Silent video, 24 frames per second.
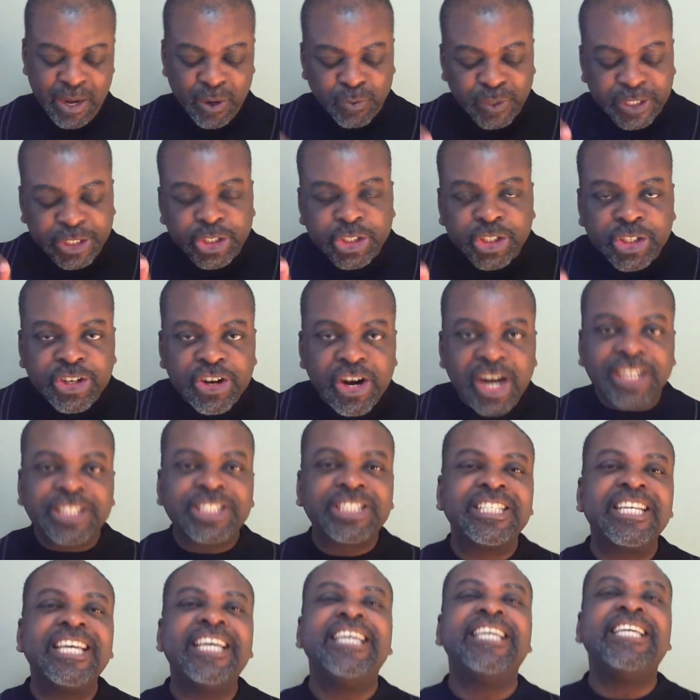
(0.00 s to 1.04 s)
We
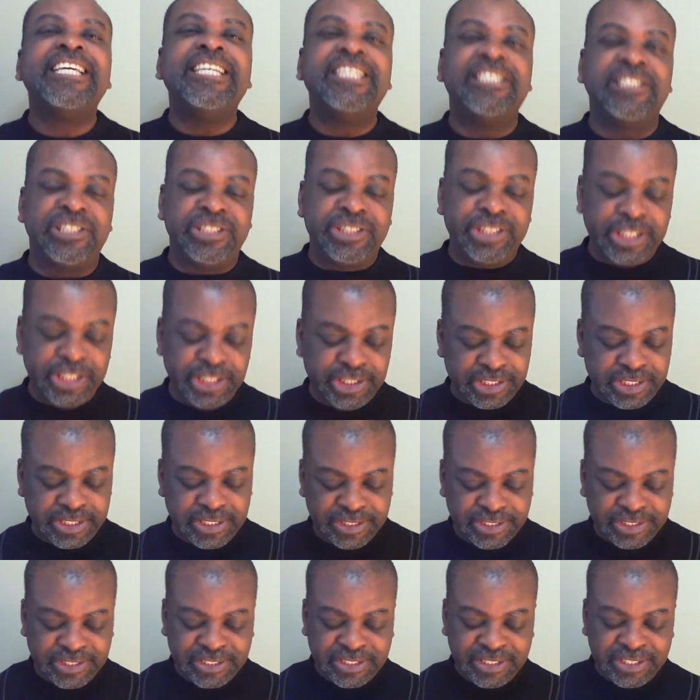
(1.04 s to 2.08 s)
trust in
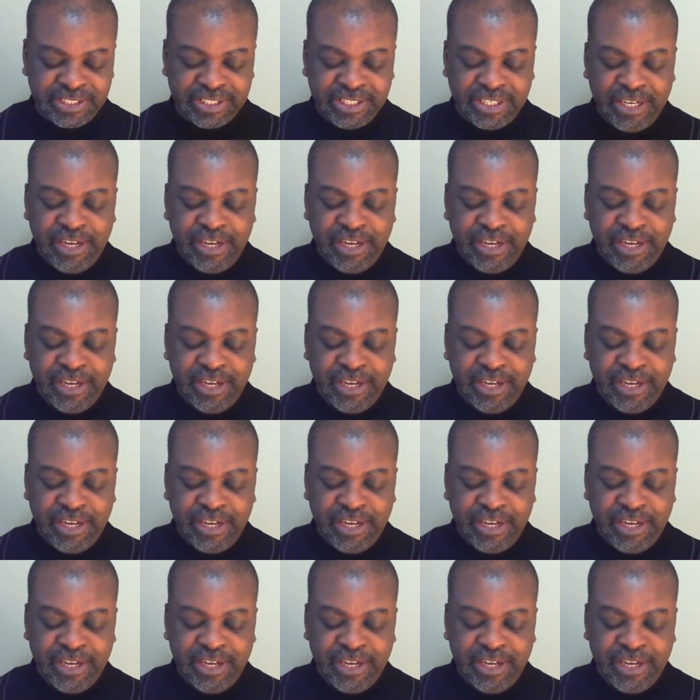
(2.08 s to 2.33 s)
Jesus.